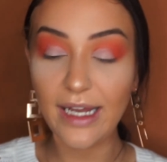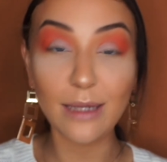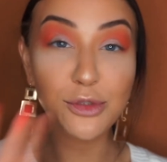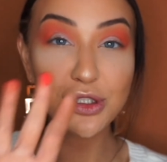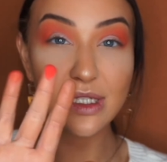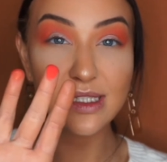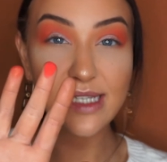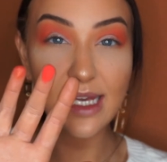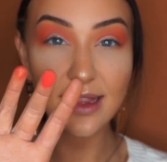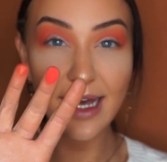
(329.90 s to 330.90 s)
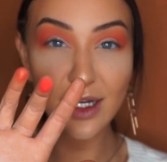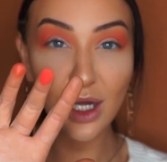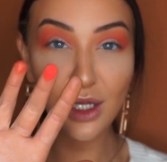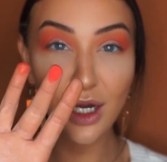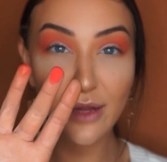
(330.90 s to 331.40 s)
I'm just gonna take that
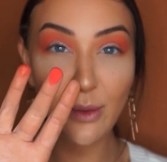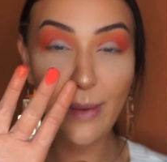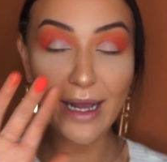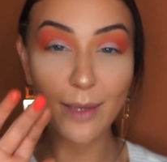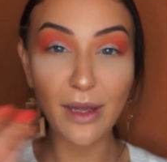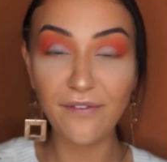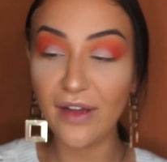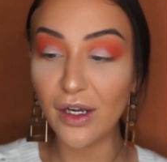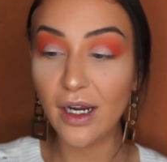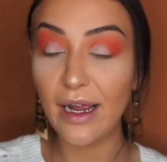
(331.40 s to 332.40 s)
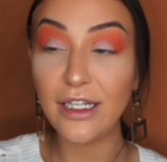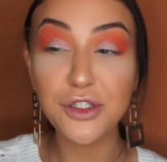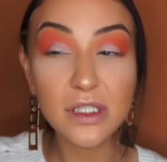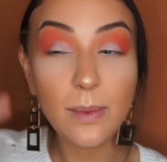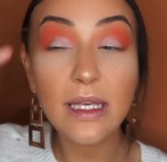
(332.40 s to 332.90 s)
color on the back of my finger and
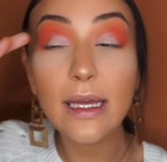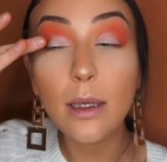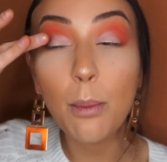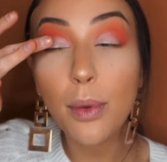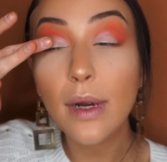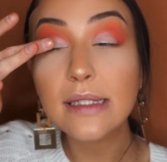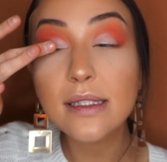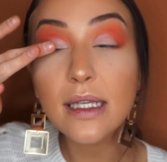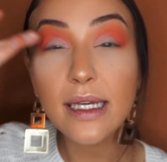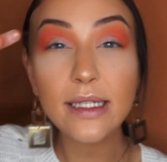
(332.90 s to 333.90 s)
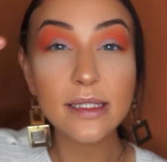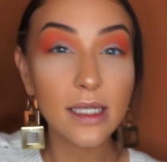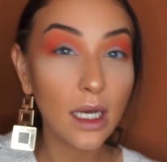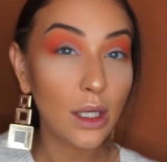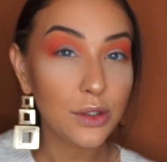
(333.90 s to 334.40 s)
just begin pressing it
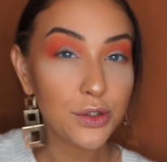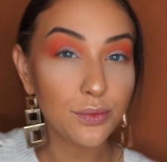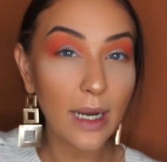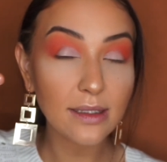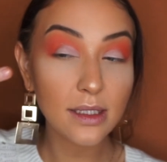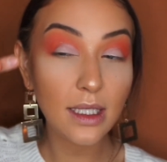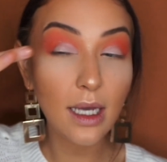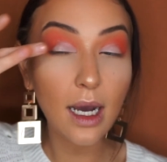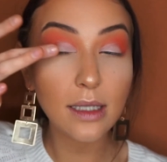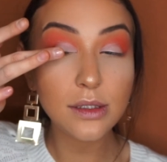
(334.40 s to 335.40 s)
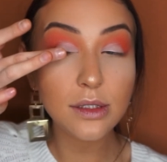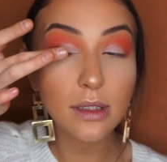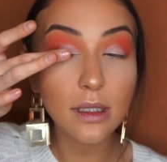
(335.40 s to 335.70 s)
directly onto the